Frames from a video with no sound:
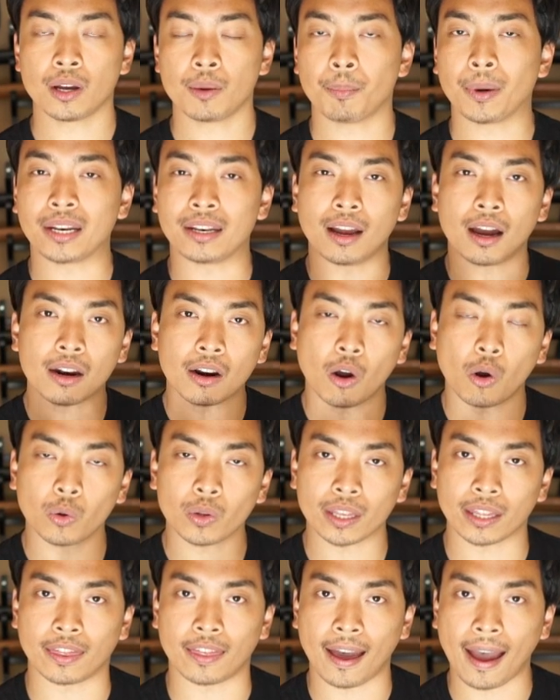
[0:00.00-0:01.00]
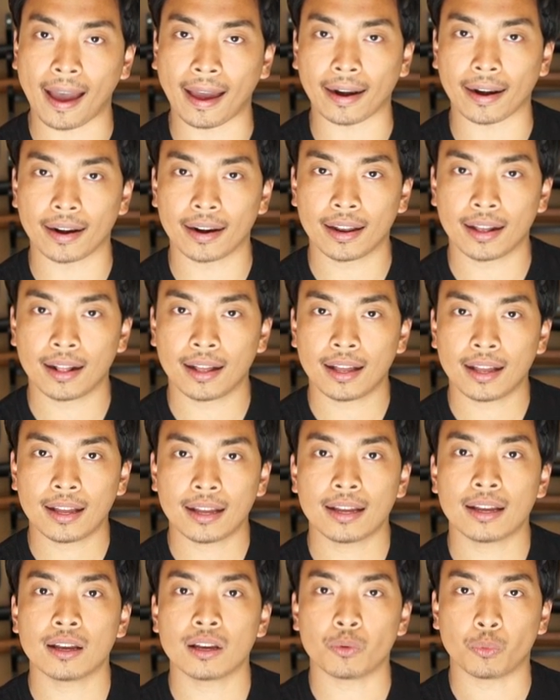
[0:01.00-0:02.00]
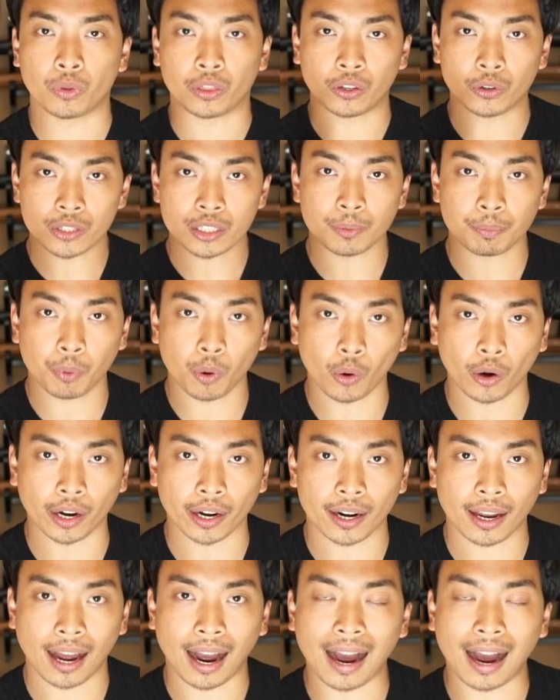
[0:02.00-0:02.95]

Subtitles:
But not only that, with your support,